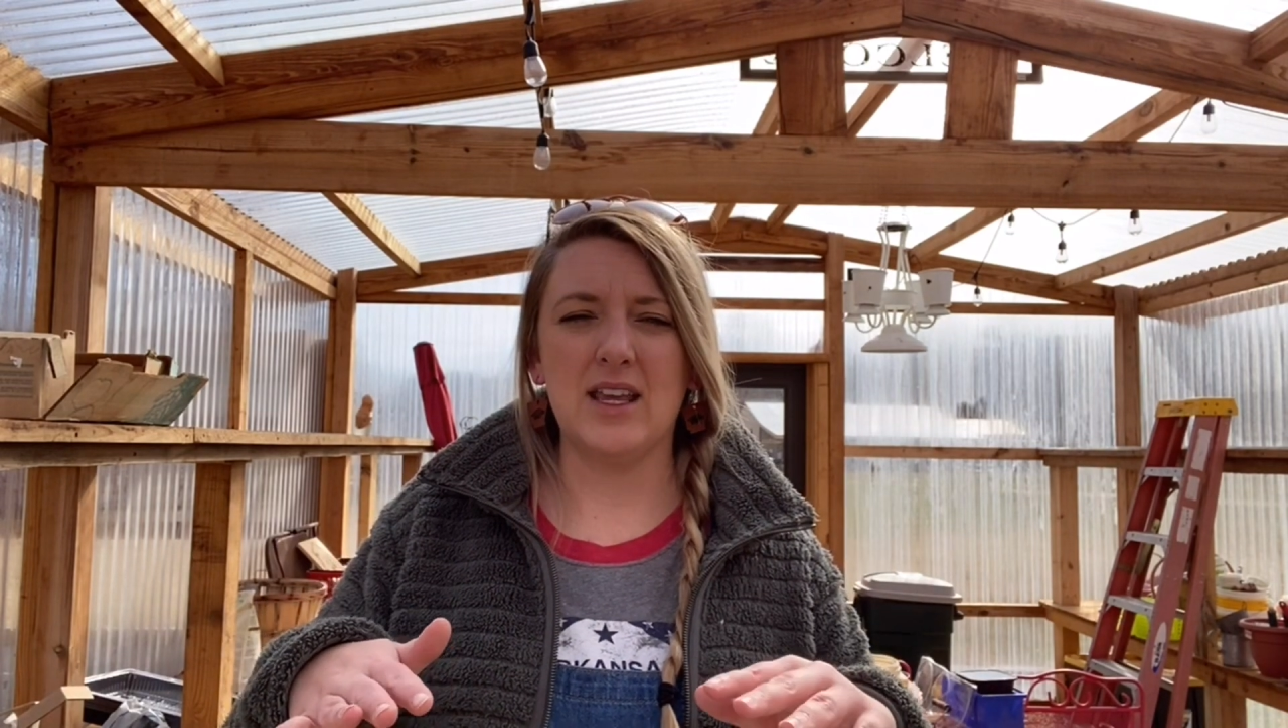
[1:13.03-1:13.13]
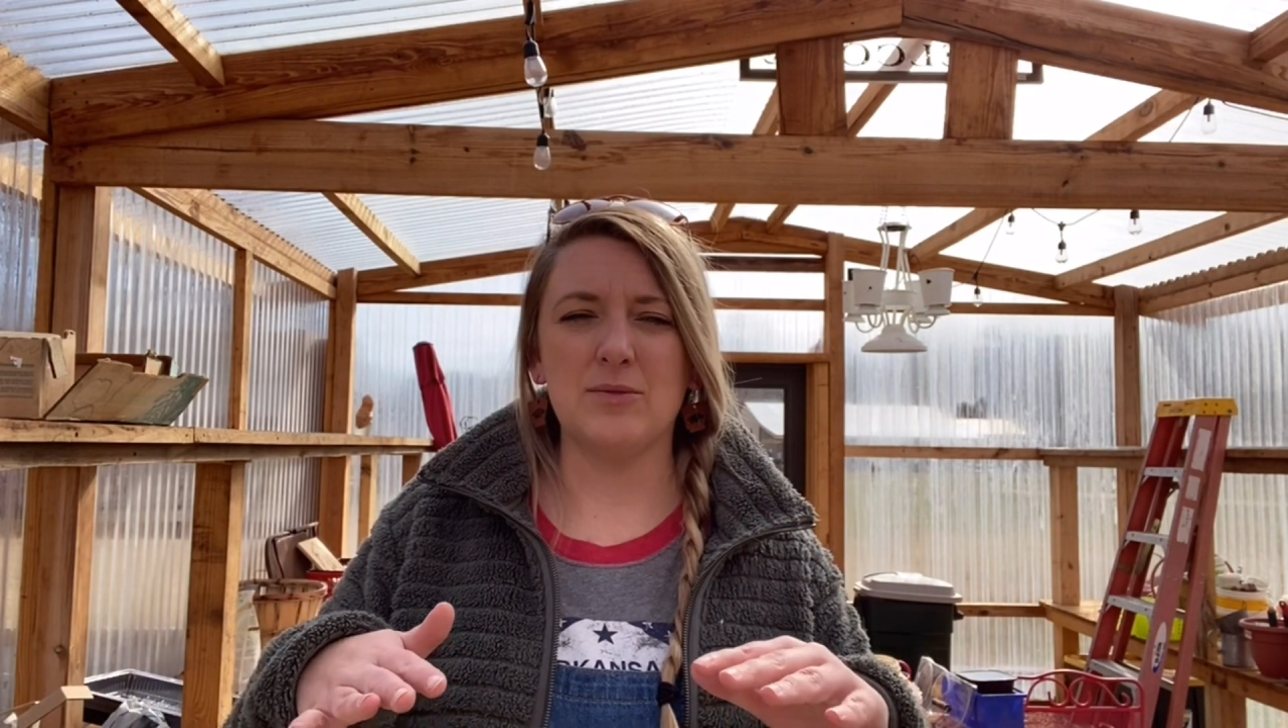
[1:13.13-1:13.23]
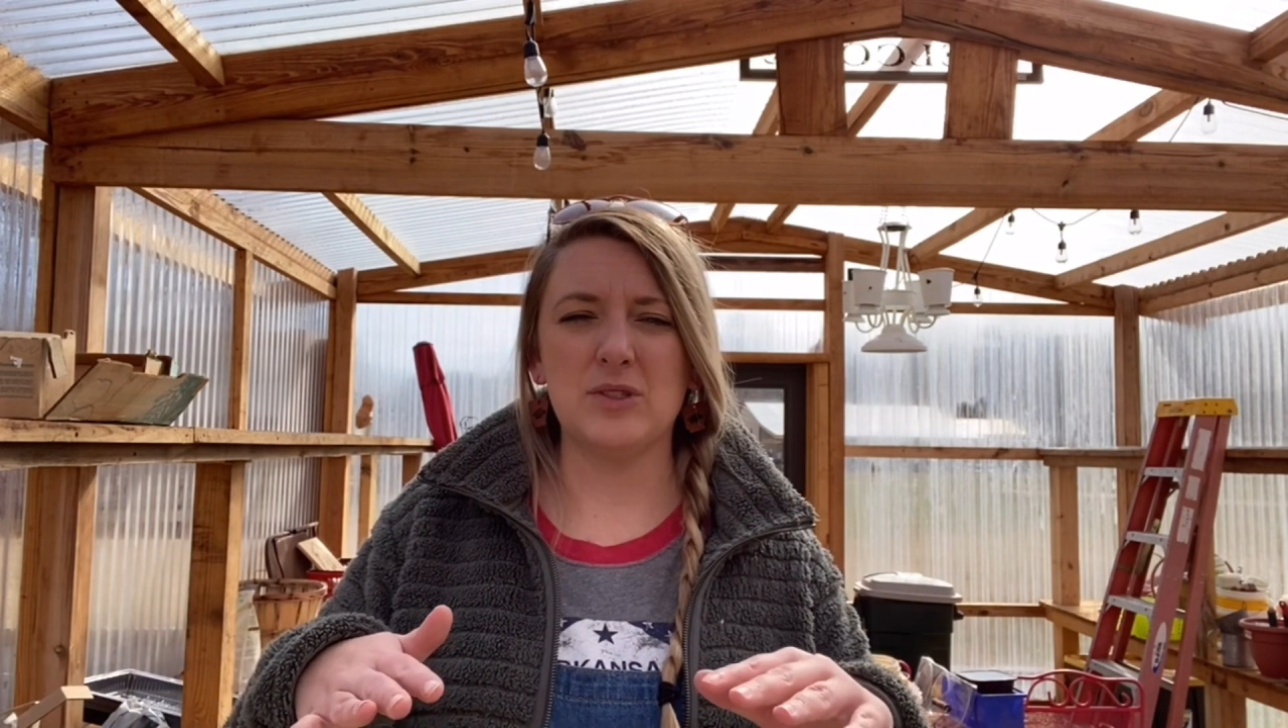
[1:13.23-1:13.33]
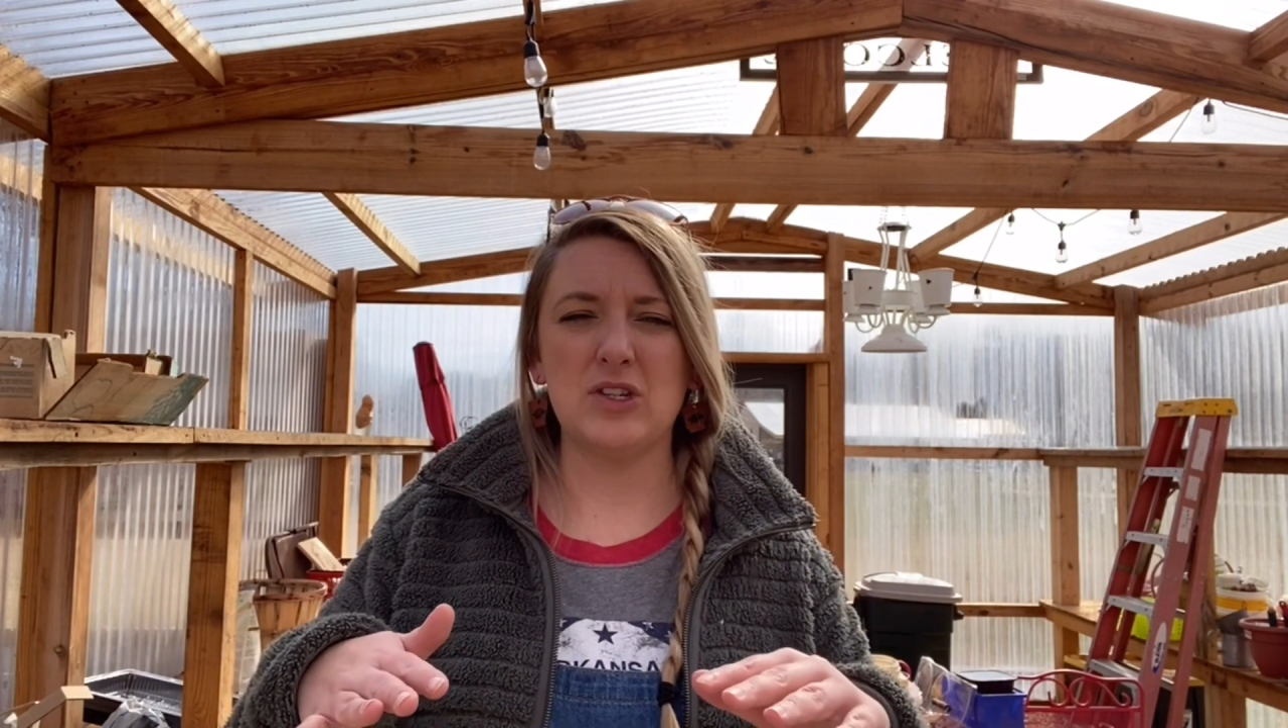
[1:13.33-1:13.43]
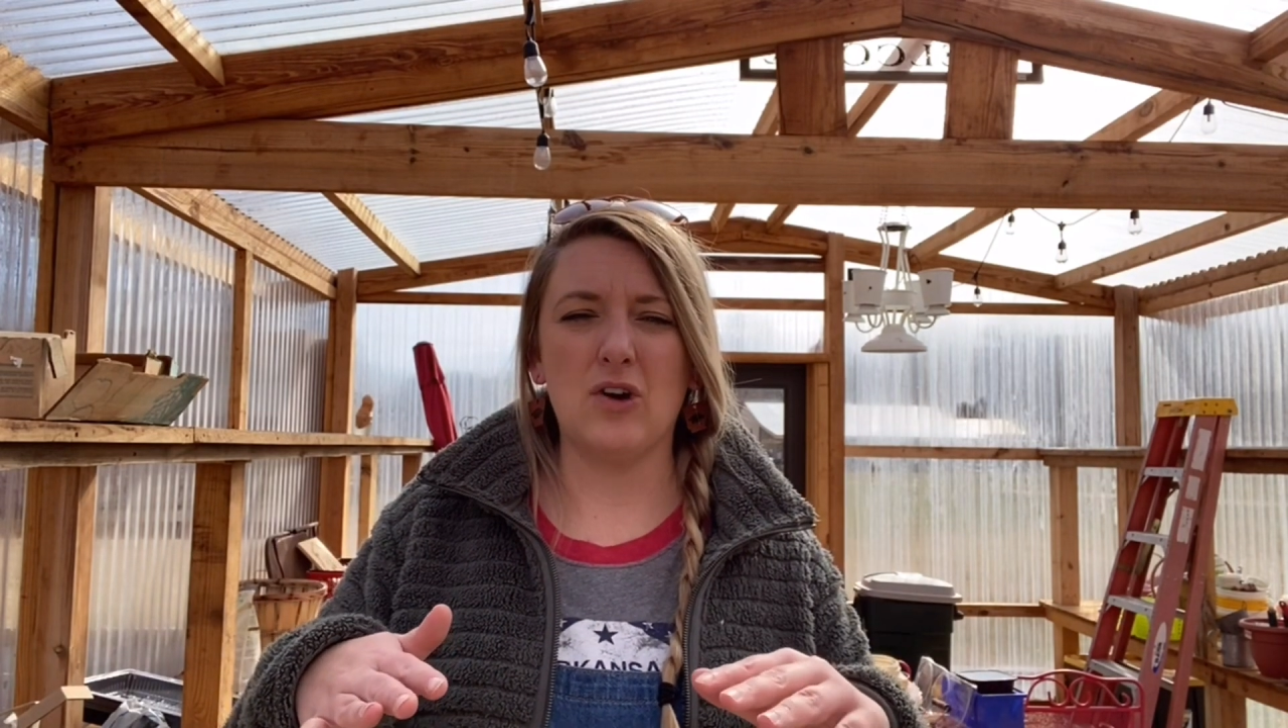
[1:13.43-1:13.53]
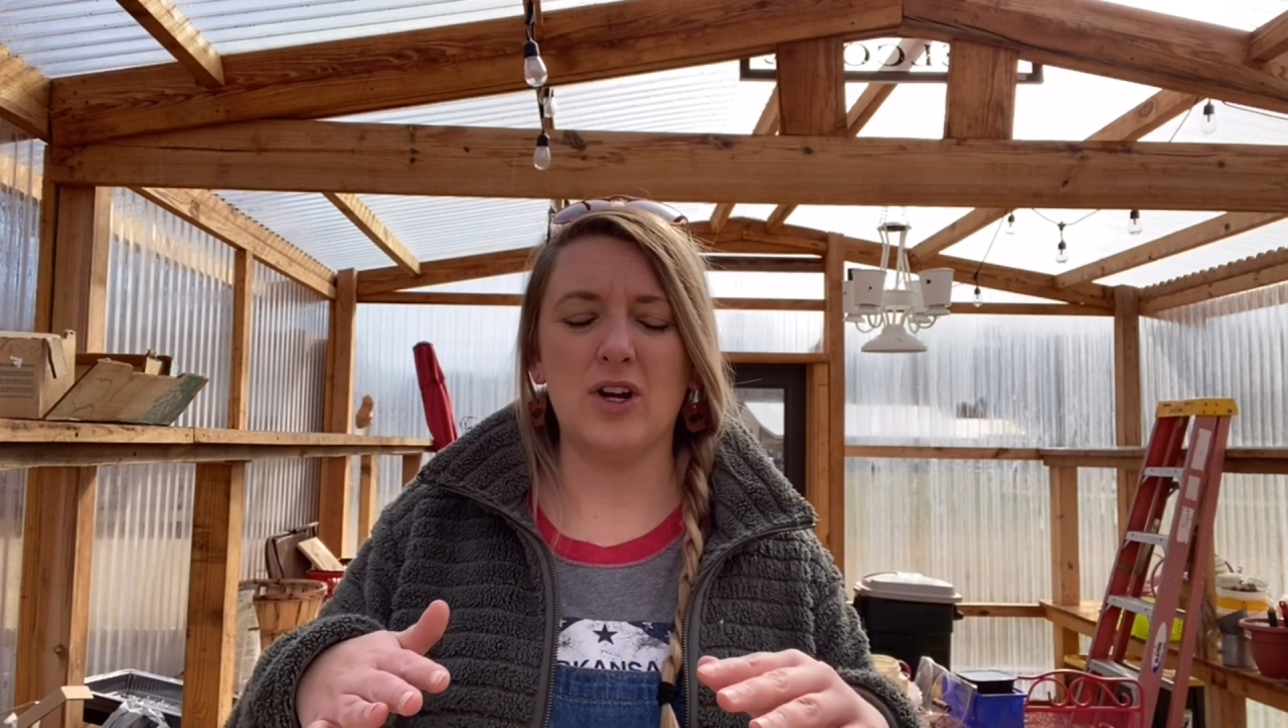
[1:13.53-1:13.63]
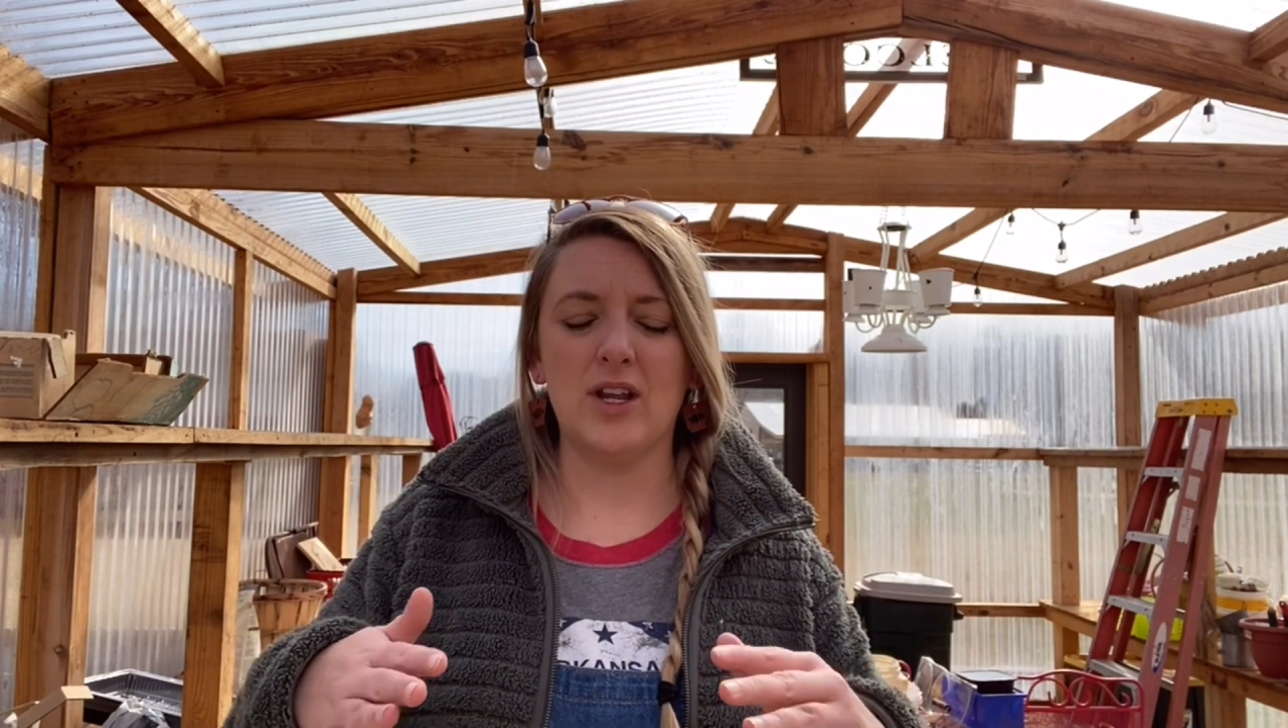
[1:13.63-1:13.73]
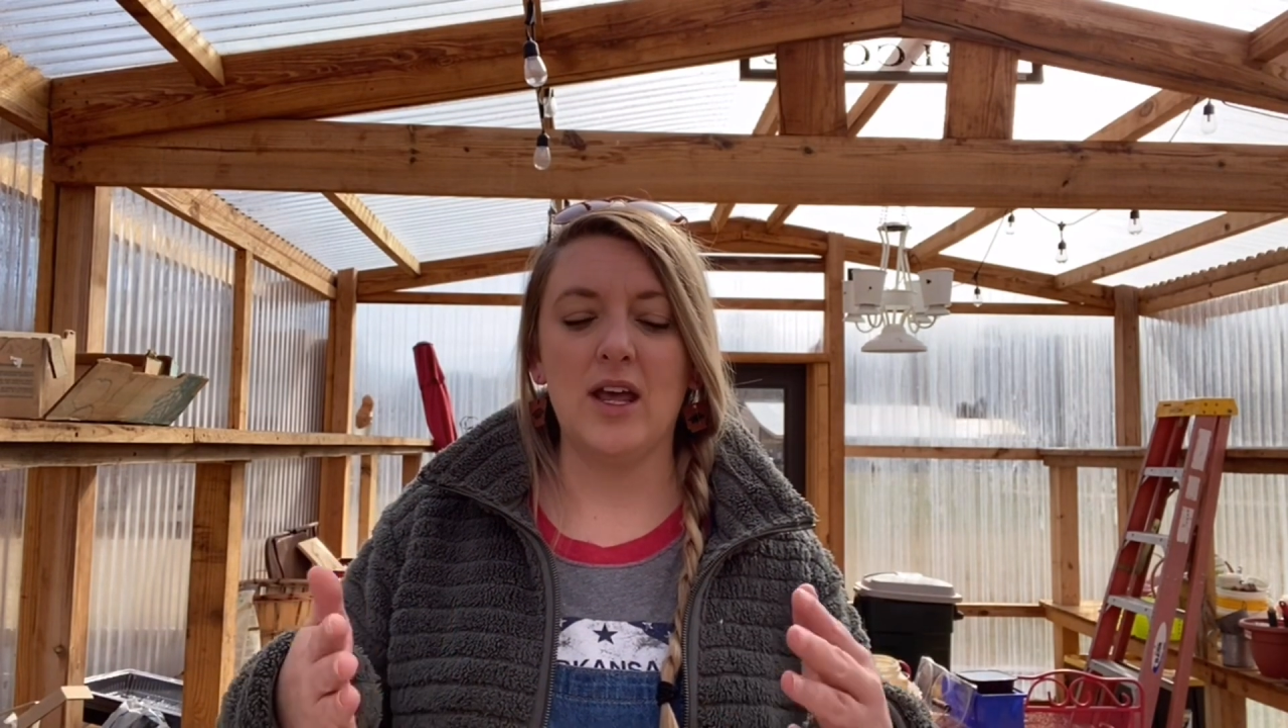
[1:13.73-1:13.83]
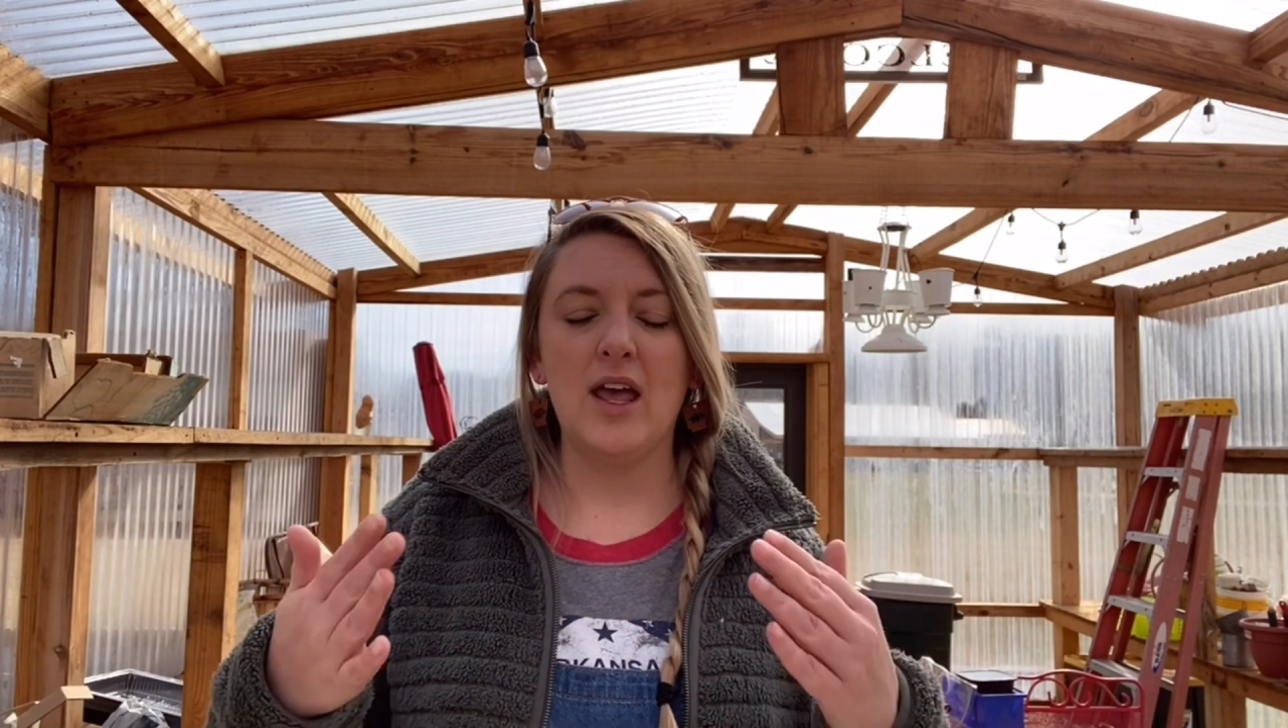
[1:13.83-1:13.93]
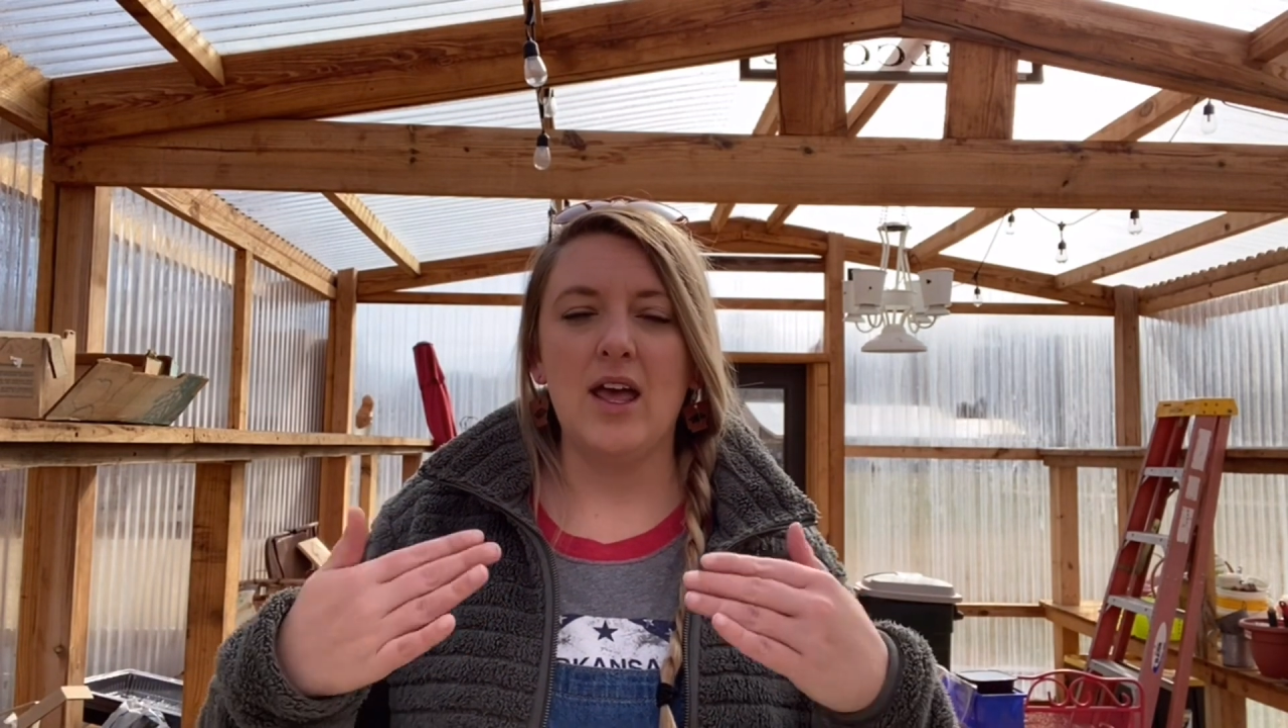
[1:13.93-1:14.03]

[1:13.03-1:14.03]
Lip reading: get them started,